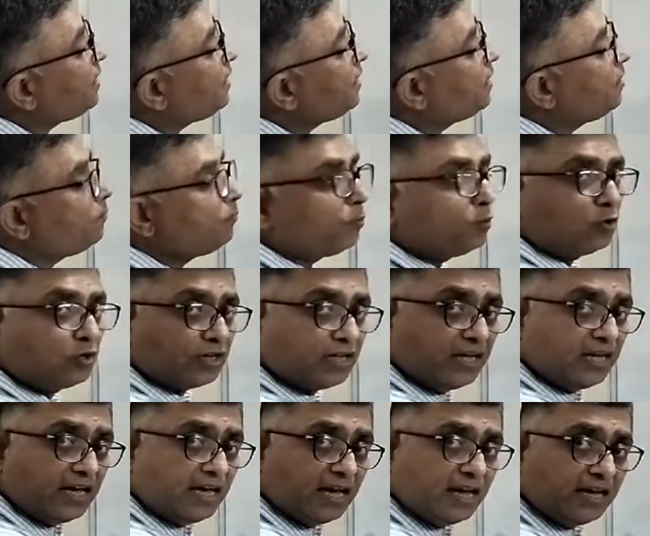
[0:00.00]
input
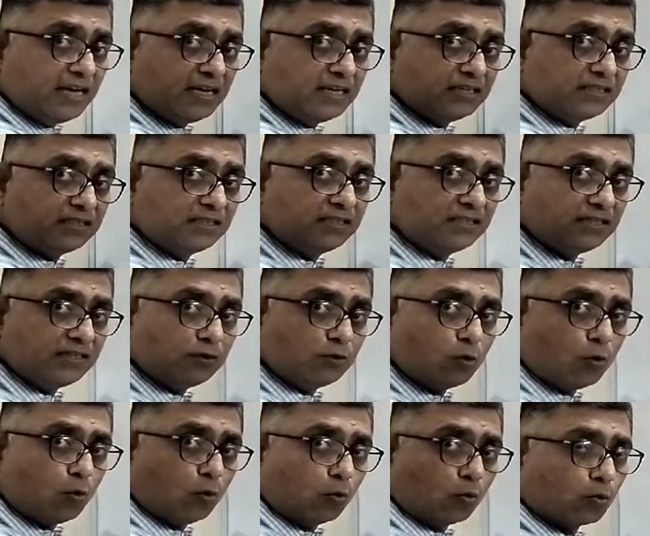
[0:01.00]
A is
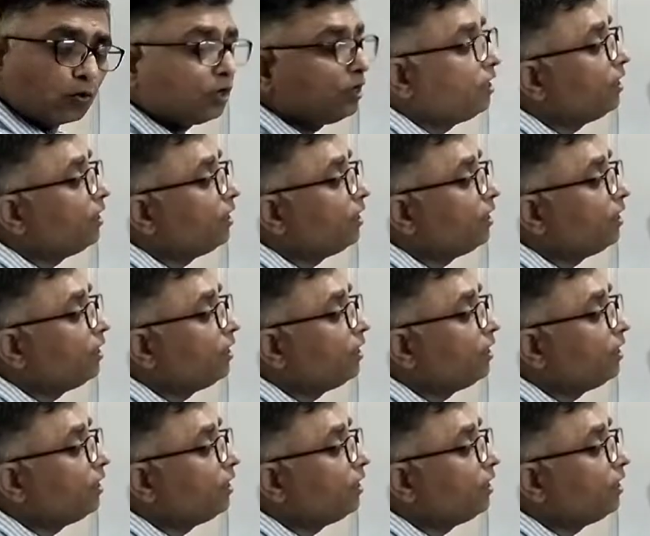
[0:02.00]
0,